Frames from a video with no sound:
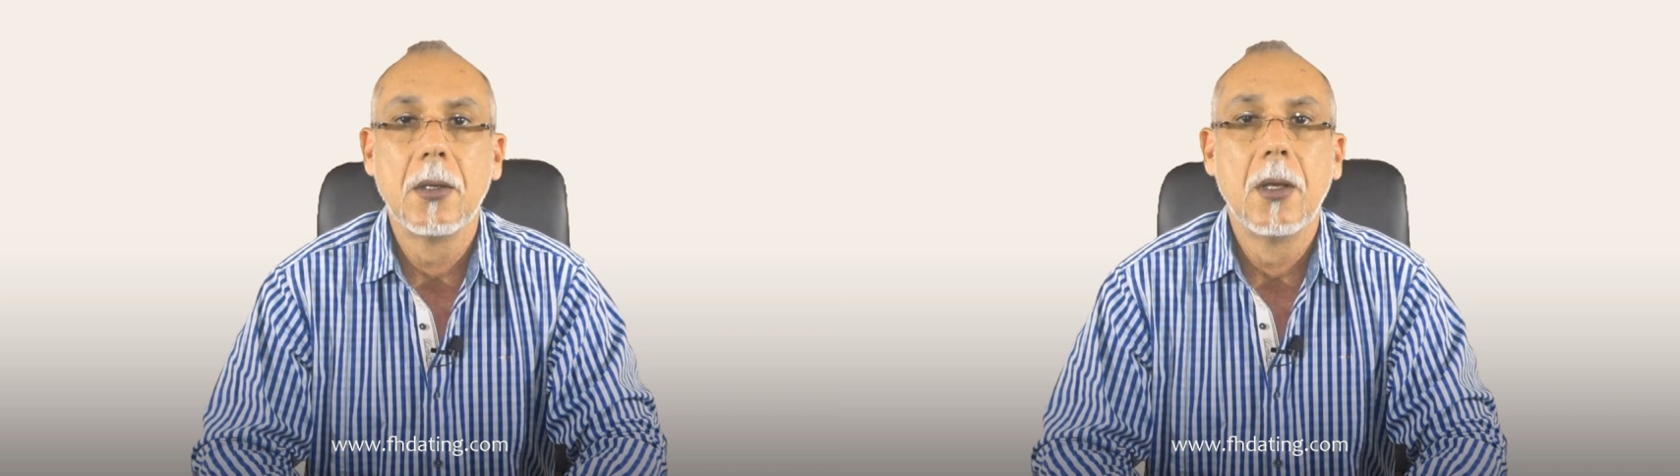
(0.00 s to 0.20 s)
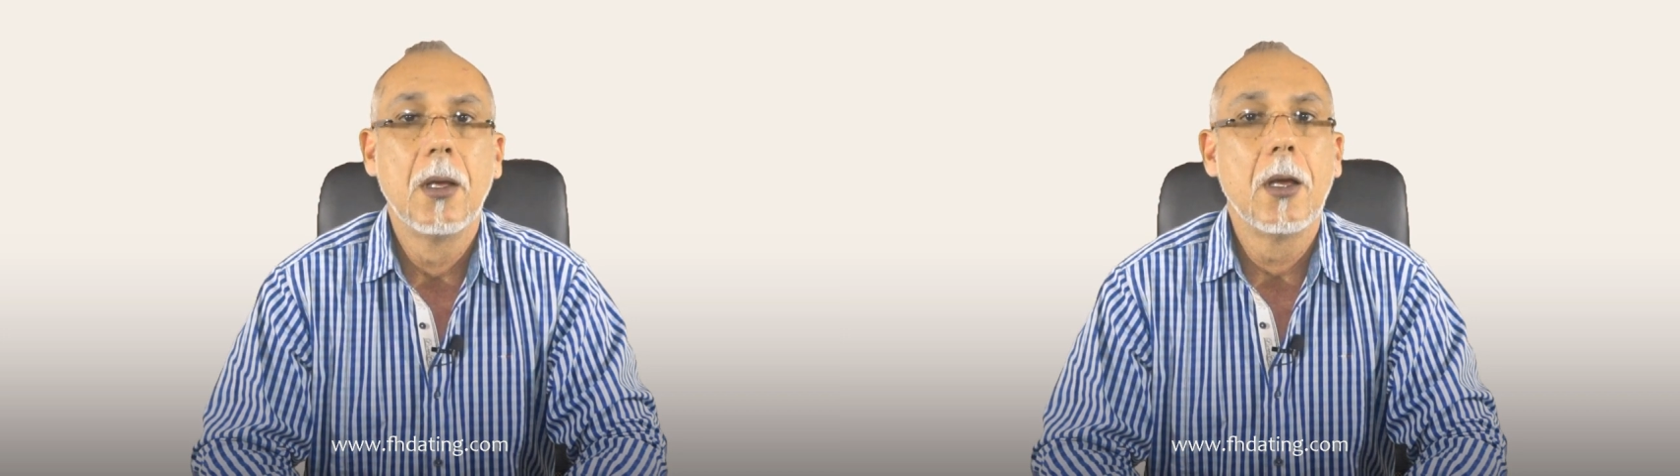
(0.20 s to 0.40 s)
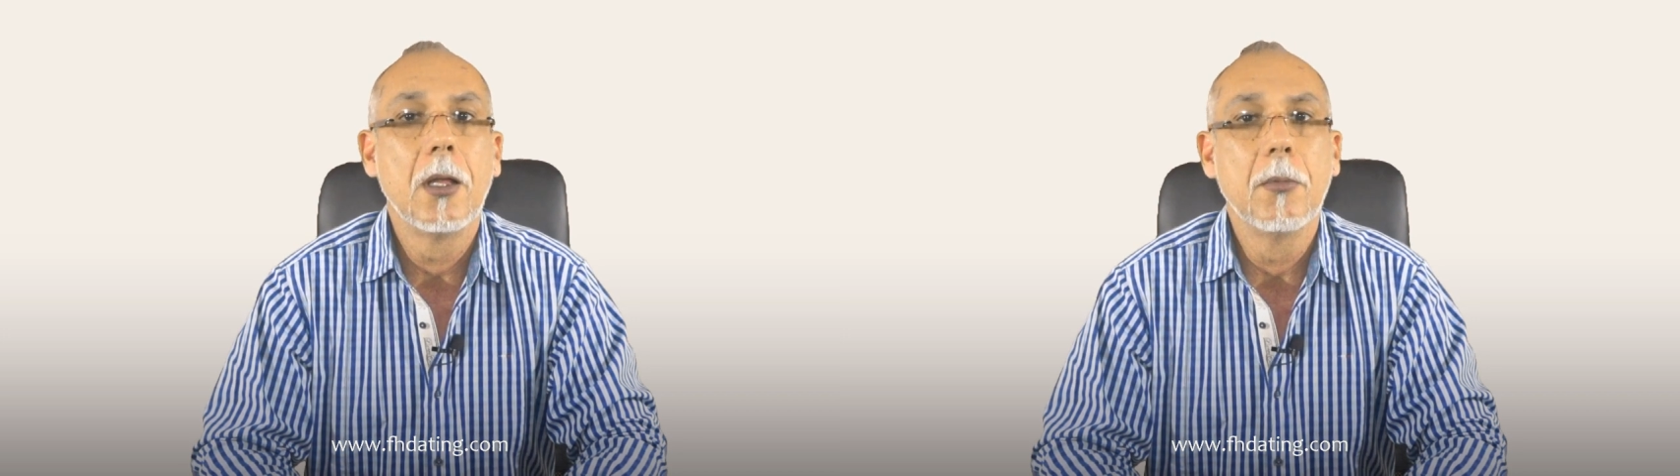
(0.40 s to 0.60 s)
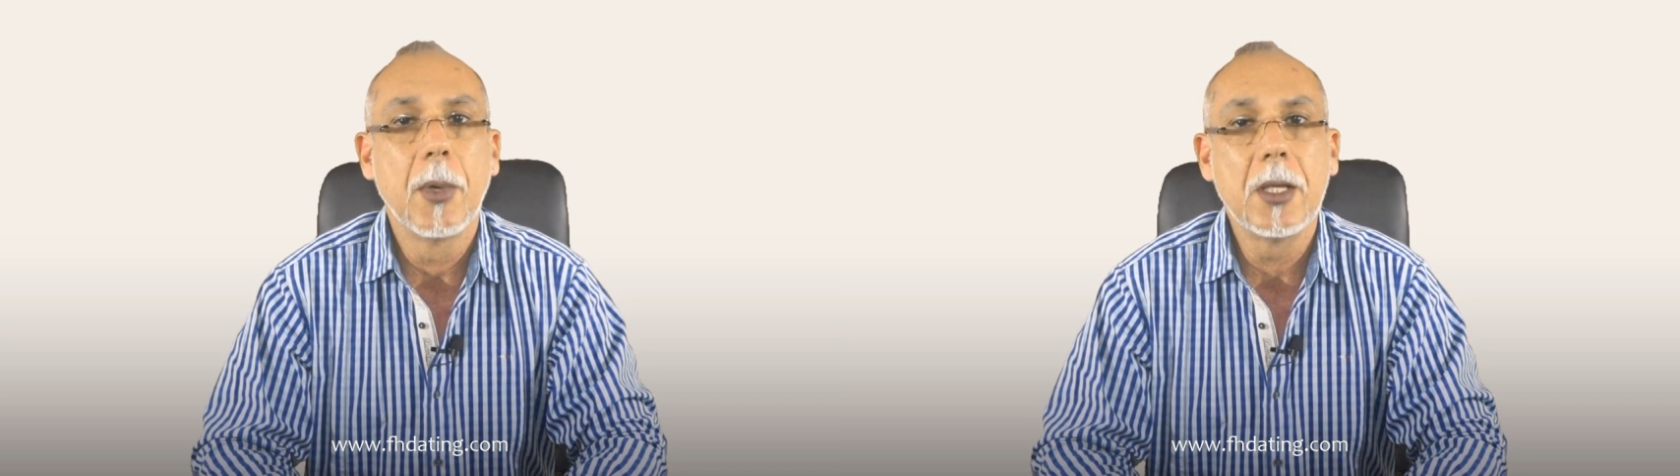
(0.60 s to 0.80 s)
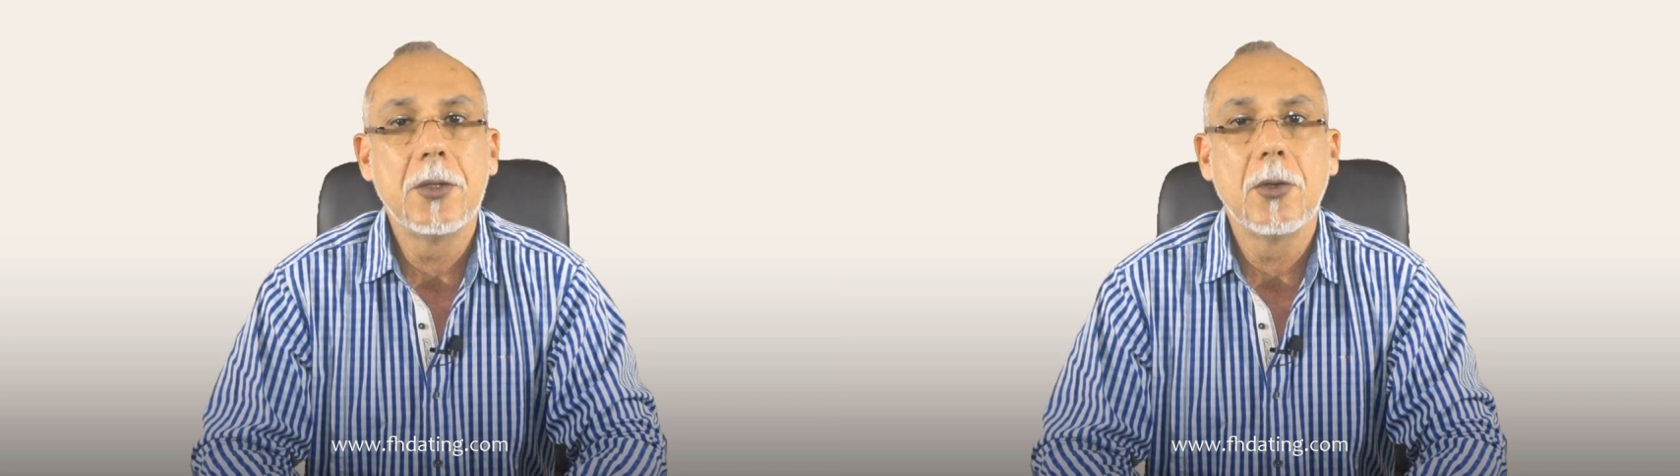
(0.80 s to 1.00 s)
And
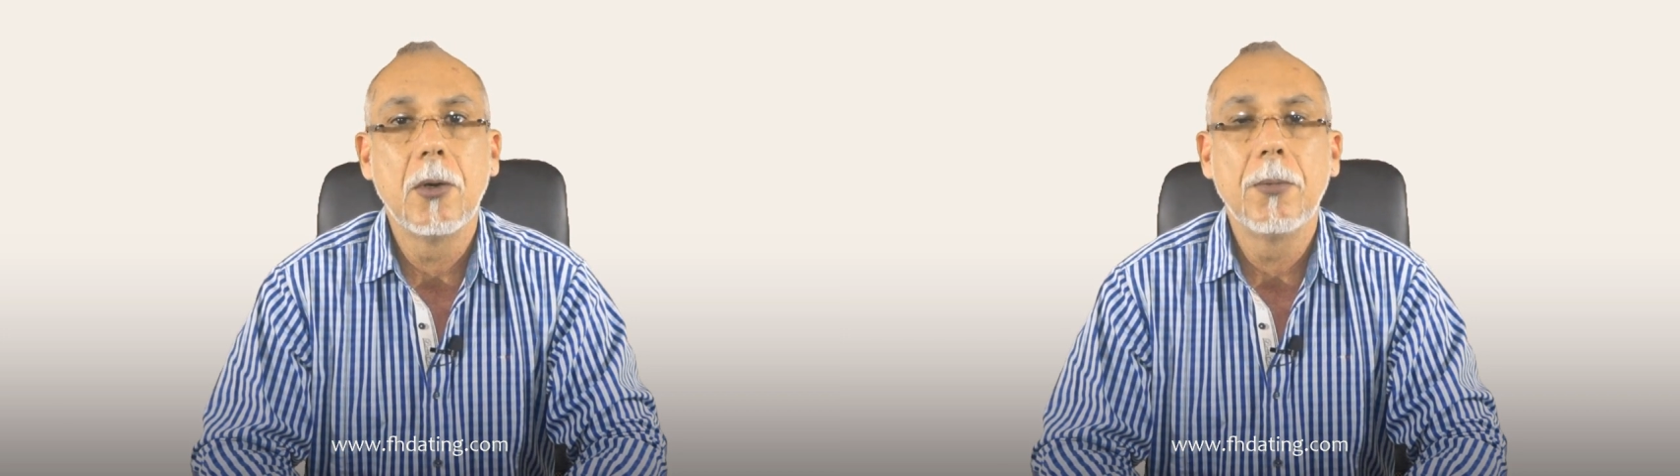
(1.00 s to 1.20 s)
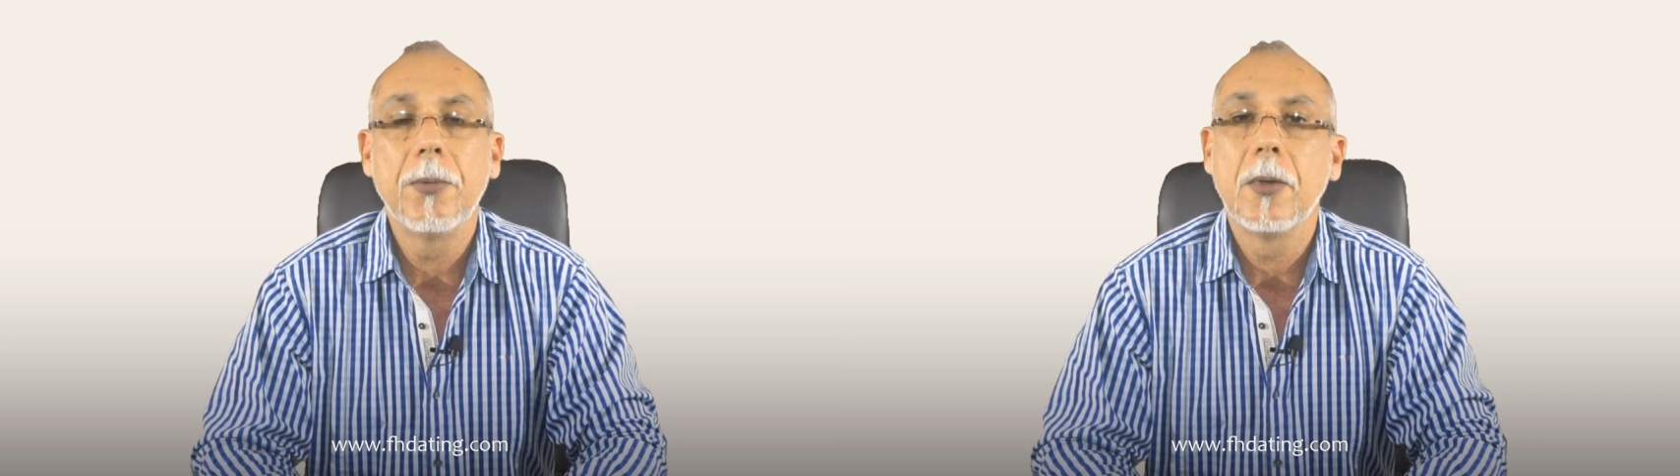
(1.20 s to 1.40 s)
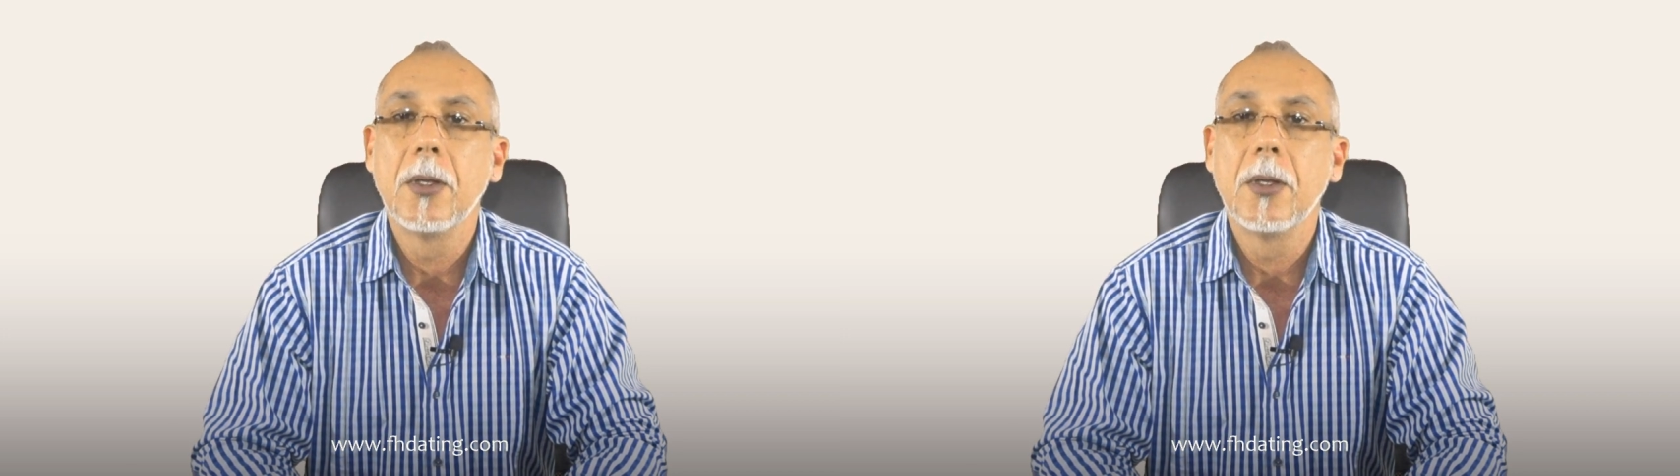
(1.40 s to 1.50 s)
my job,